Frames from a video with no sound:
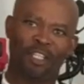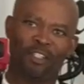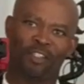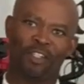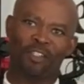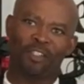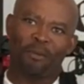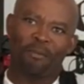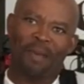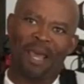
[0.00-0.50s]
It's
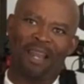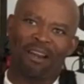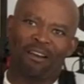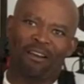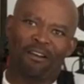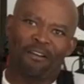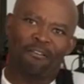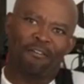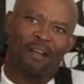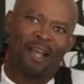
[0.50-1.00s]
just a matter
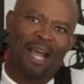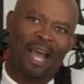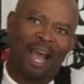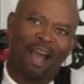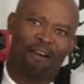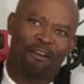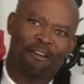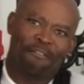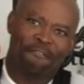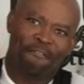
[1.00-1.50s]
of
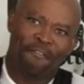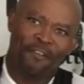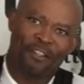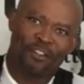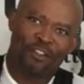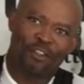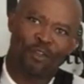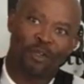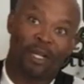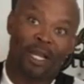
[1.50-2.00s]
how it
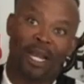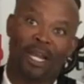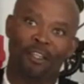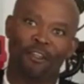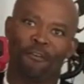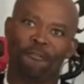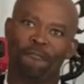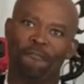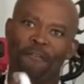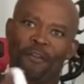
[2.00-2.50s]
fits you and how
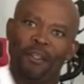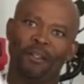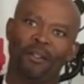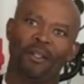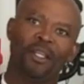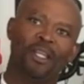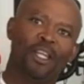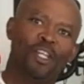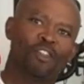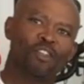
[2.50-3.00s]
you feel.
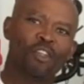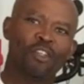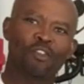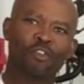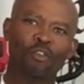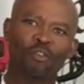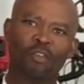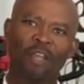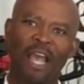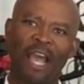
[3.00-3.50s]
So it's
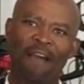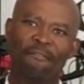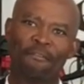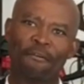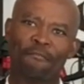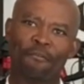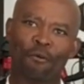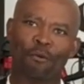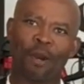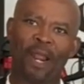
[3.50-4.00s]
good to have
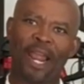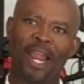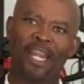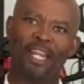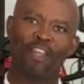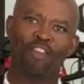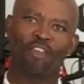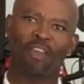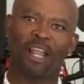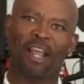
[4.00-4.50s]
a
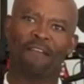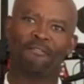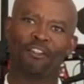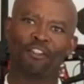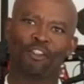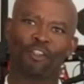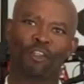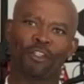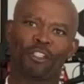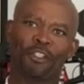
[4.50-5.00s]
variety. You can have a
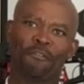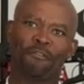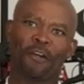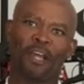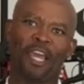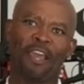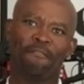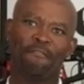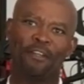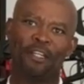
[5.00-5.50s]
jersey
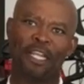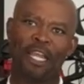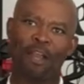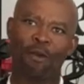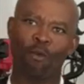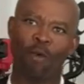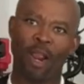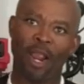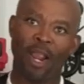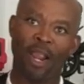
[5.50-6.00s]
for everyday
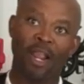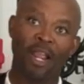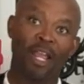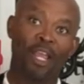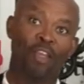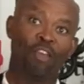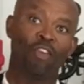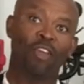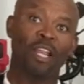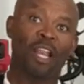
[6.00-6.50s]
wear.
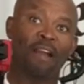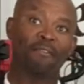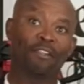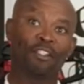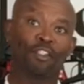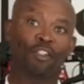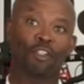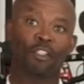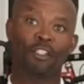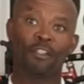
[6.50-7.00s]
You can have a
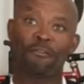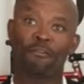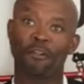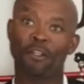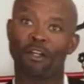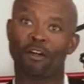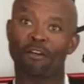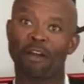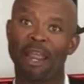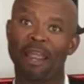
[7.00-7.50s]
jersey for
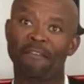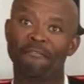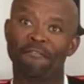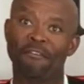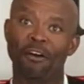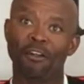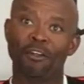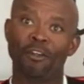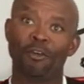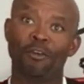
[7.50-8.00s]
your grand
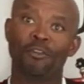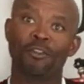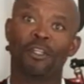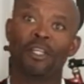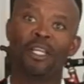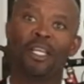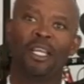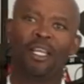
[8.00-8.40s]
fondos.